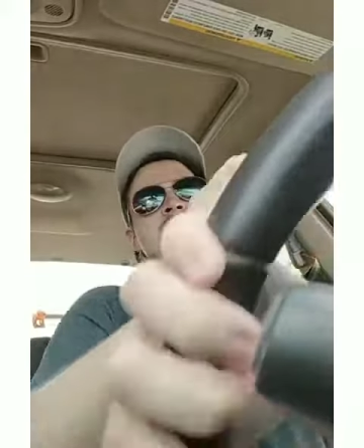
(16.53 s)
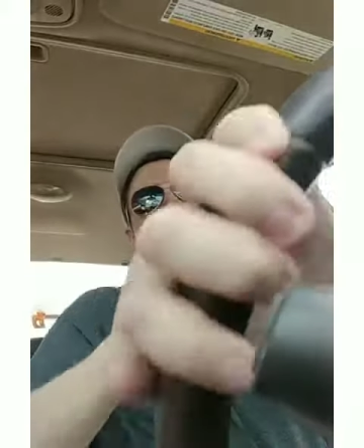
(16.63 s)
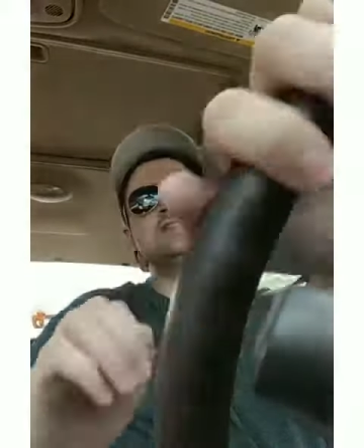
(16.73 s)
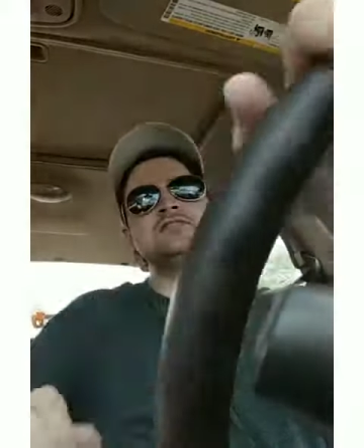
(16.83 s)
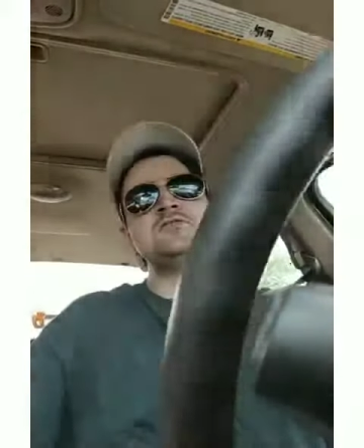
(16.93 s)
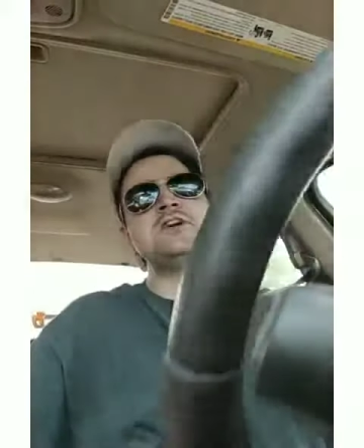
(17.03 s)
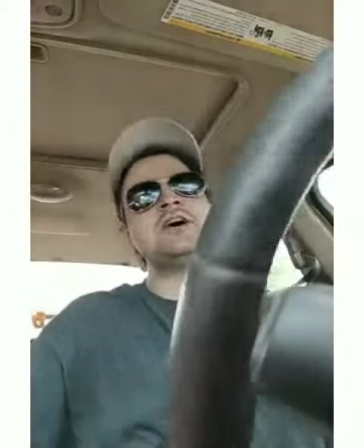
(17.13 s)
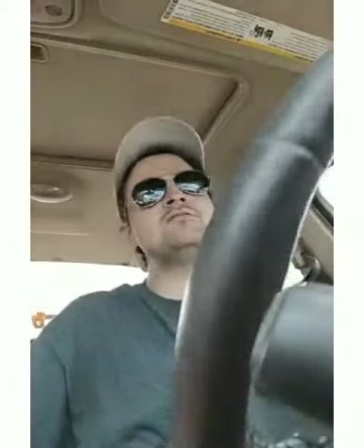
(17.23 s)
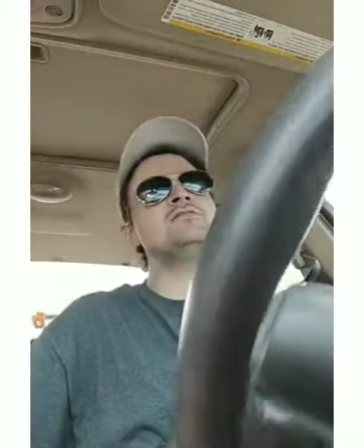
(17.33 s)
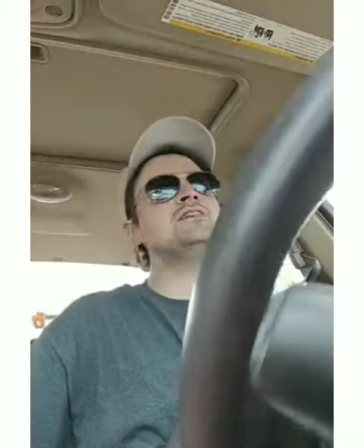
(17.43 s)
It's
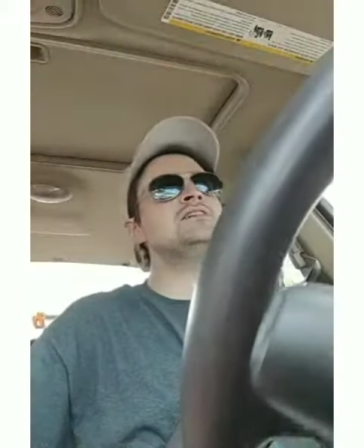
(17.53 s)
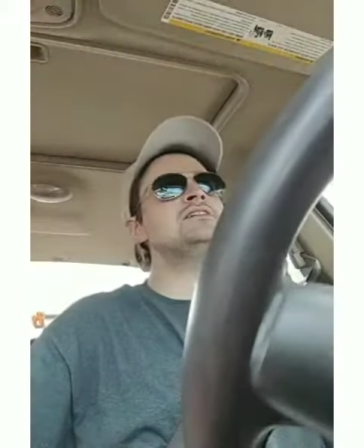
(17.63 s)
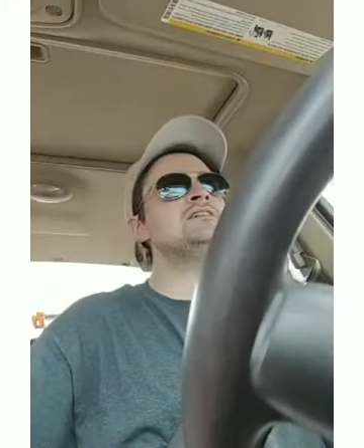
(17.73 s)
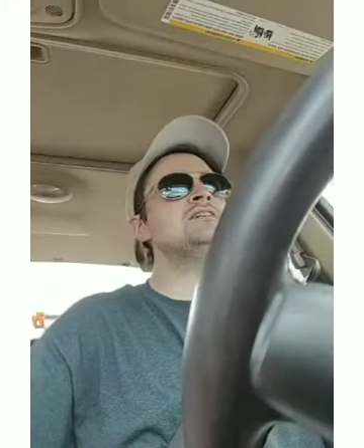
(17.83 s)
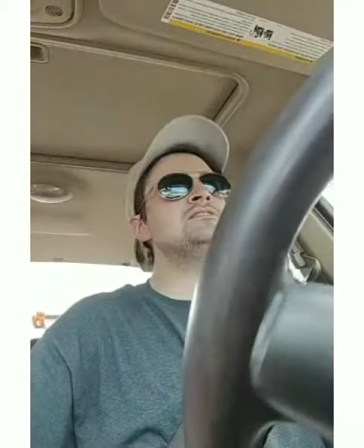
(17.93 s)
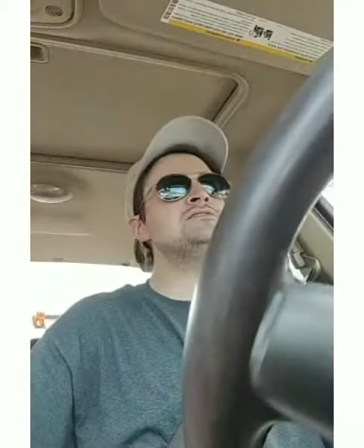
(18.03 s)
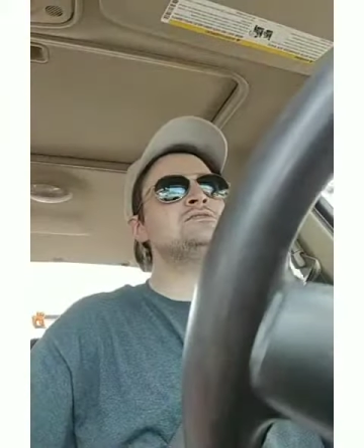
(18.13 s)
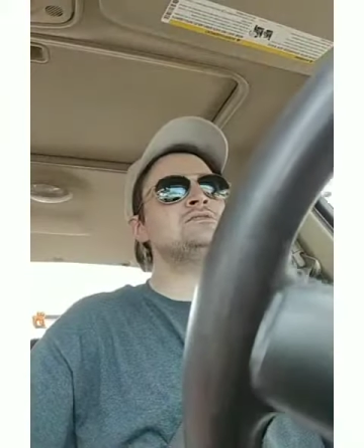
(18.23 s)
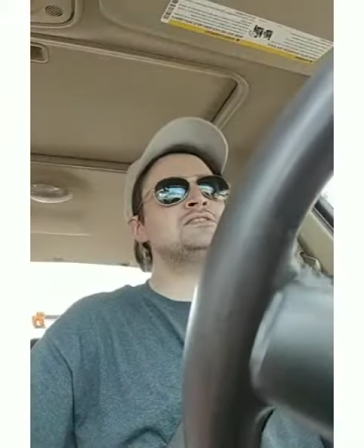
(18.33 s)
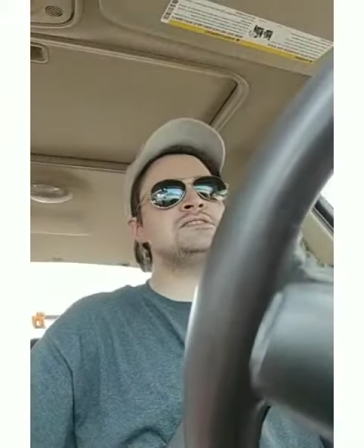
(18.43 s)
very clear
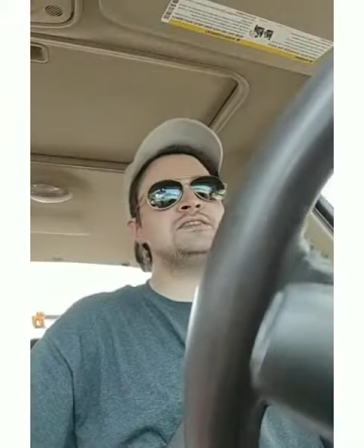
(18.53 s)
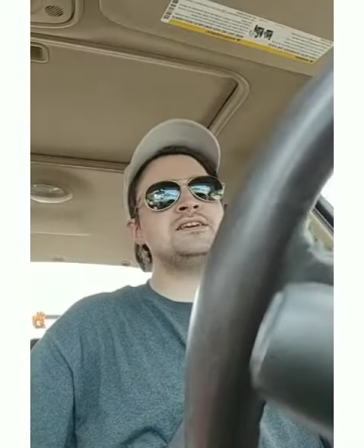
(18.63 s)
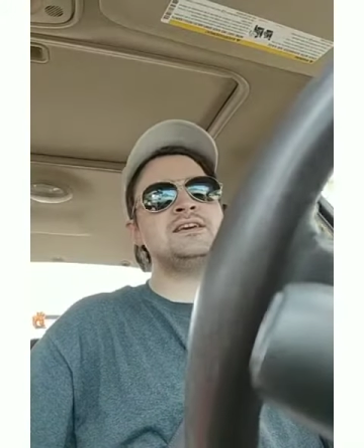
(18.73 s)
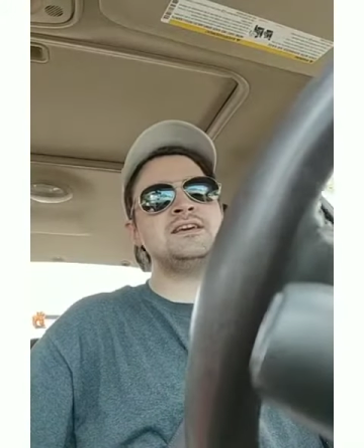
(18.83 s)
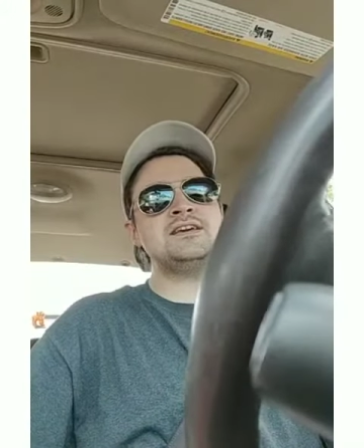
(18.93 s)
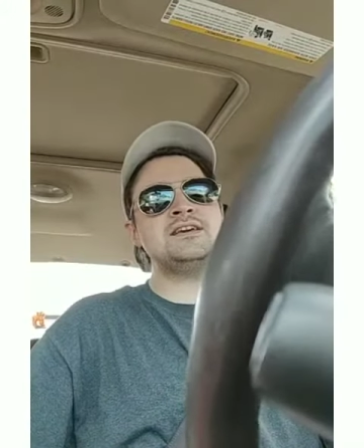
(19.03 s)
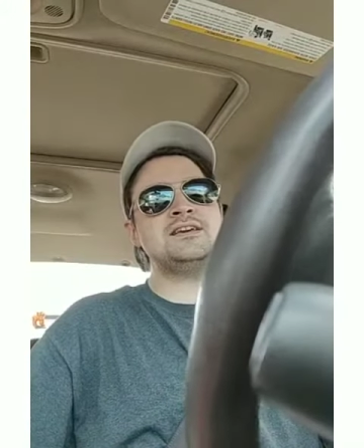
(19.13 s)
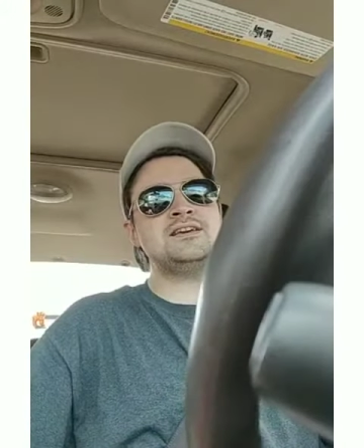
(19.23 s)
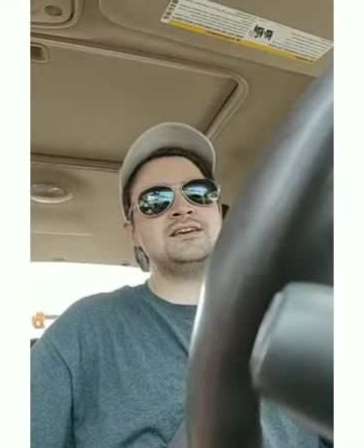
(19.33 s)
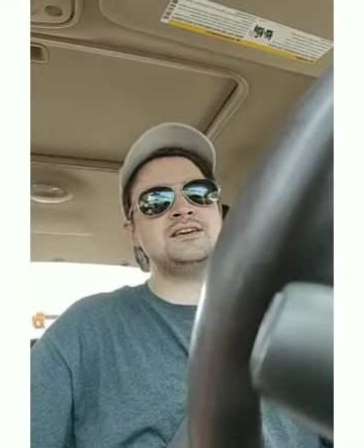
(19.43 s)
to
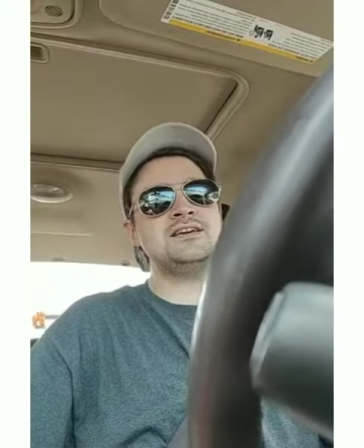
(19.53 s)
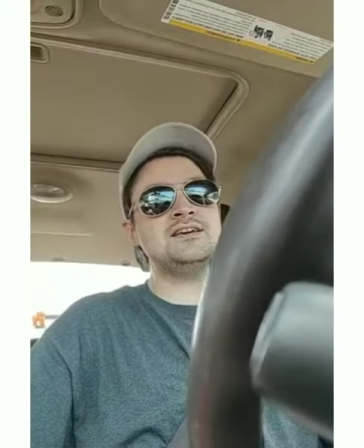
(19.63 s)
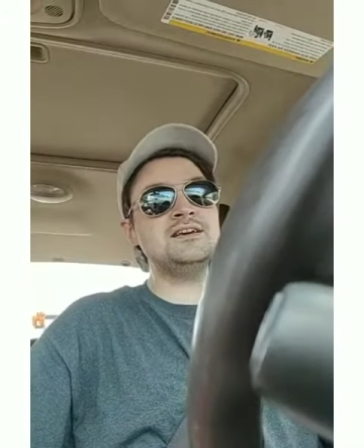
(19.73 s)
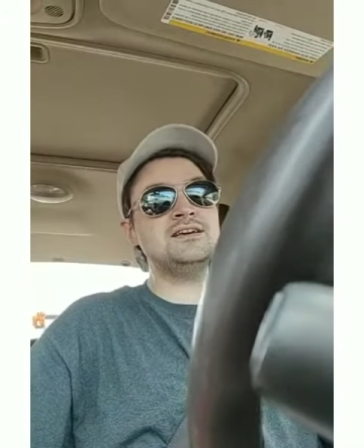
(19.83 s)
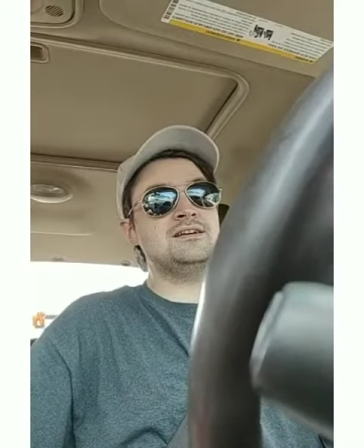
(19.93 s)
see